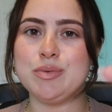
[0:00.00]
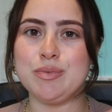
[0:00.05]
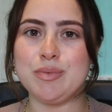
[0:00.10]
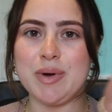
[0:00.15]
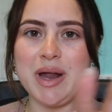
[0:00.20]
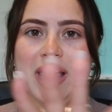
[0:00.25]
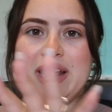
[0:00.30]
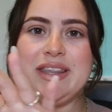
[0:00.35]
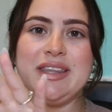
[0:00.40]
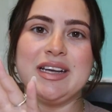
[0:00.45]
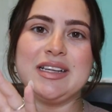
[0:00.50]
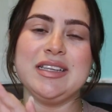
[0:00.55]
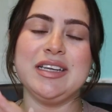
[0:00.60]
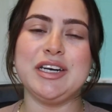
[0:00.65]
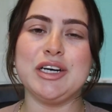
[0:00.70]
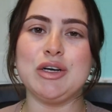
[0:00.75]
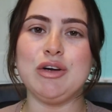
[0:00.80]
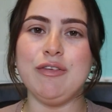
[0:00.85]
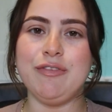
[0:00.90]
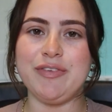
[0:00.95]
read the
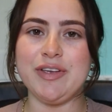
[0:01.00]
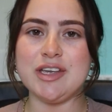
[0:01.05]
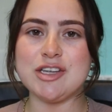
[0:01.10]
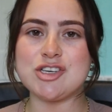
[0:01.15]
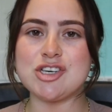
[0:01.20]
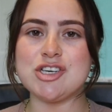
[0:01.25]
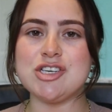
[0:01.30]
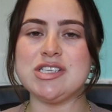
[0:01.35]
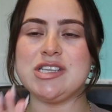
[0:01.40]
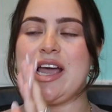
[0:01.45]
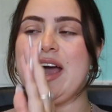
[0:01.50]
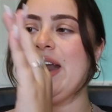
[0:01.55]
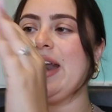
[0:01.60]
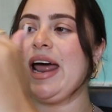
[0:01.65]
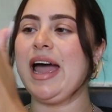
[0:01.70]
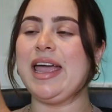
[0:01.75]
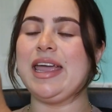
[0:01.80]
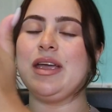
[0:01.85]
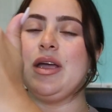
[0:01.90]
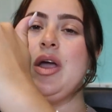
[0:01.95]
clinical features, and
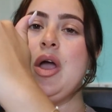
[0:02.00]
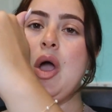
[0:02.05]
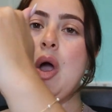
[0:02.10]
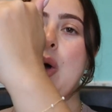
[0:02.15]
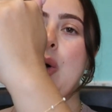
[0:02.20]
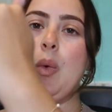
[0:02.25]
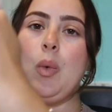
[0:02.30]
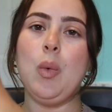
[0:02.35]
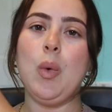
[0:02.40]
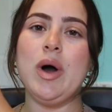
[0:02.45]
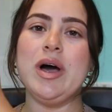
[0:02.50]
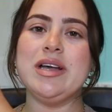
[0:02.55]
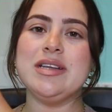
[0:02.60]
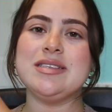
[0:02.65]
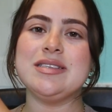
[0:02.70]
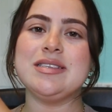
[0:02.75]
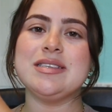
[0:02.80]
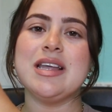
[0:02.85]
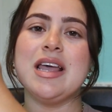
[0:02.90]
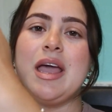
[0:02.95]
I
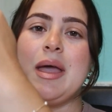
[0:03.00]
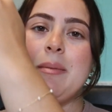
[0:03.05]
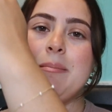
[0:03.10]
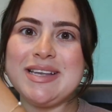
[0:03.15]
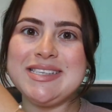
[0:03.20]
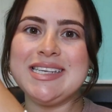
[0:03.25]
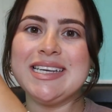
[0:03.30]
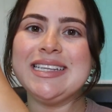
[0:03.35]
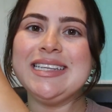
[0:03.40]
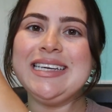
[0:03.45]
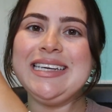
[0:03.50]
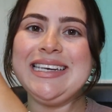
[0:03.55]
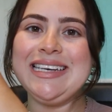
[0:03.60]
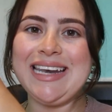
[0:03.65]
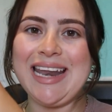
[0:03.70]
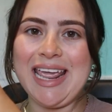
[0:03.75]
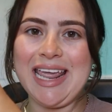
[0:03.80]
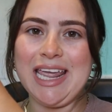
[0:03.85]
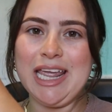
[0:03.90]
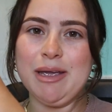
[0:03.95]
was basically
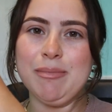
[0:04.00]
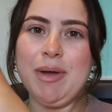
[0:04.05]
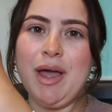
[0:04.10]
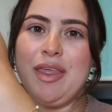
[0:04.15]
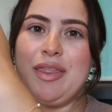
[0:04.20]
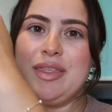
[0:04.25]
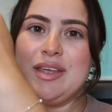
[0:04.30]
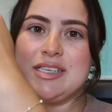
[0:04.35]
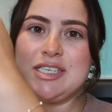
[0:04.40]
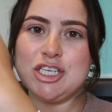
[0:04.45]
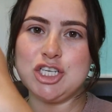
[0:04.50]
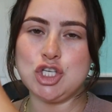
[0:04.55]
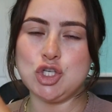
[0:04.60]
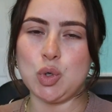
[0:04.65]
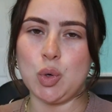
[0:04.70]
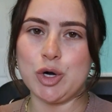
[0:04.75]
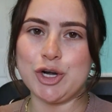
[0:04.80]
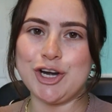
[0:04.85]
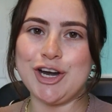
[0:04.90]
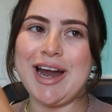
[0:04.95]
name the
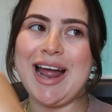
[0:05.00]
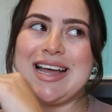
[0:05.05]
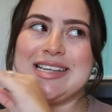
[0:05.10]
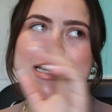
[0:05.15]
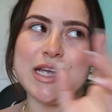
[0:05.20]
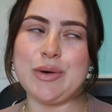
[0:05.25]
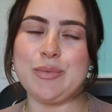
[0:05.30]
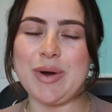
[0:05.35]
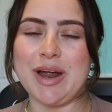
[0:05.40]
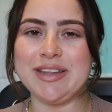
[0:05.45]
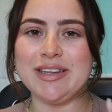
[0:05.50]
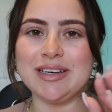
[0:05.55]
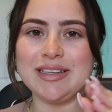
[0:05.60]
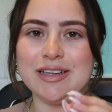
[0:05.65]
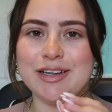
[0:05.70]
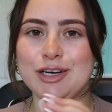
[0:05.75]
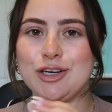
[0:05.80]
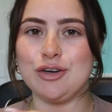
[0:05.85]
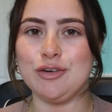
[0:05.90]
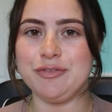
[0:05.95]
disorder as I read the
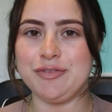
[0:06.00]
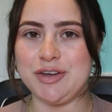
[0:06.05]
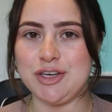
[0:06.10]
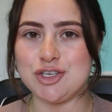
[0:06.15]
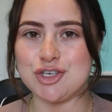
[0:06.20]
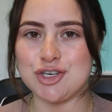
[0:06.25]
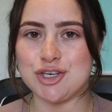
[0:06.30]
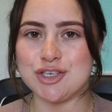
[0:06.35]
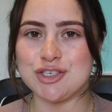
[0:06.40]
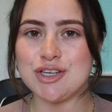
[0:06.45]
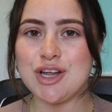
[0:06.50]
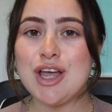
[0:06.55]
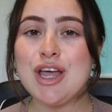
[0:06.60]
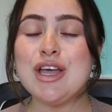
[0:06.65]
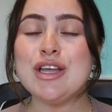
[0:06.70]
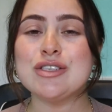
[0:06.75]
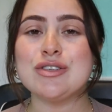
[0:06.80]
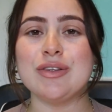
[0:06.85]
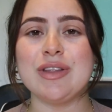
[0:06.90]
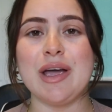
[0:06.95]
clinical features.
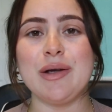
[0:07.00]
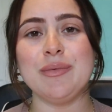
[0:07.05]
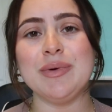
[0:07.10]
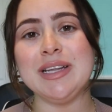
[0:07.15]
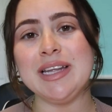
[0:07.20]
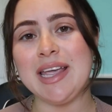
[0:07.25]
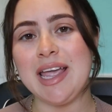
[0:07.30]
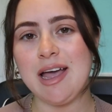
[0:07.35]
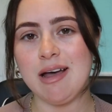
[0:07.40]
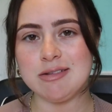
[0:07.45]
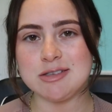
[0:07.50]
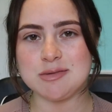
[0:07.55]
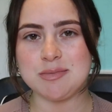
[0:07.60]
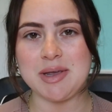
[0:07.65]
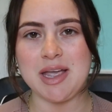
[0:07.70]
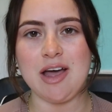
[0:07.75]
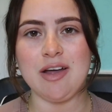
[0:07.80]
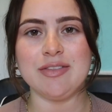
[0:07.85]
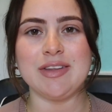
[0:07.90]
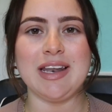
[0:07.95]
So that really helped
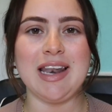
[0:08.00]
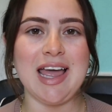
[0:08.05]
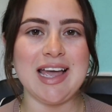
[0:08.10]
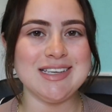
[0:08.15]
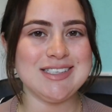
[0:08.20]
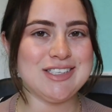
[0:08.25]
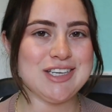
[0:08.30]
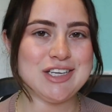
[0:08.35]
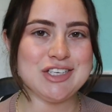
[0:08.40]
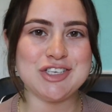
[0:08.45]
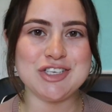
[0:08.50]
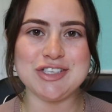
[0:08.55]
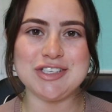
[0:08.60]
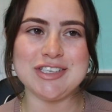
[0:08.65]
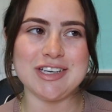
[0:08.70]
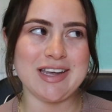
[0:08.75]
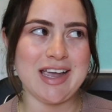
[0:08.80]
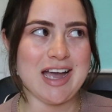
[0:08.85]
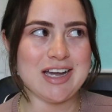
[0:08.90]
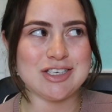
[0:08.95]
me out the last day just
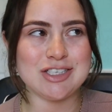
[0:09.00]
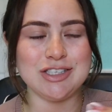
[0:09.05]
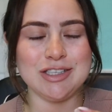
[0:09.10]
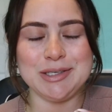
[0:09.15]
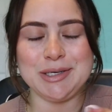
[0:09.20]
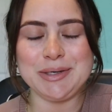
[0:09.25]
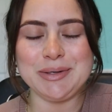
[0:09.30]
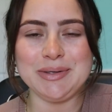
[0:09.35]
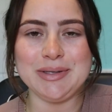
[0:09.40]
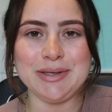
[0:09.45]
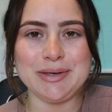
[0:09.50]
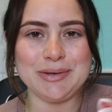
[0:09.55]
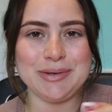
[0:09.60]
to catch little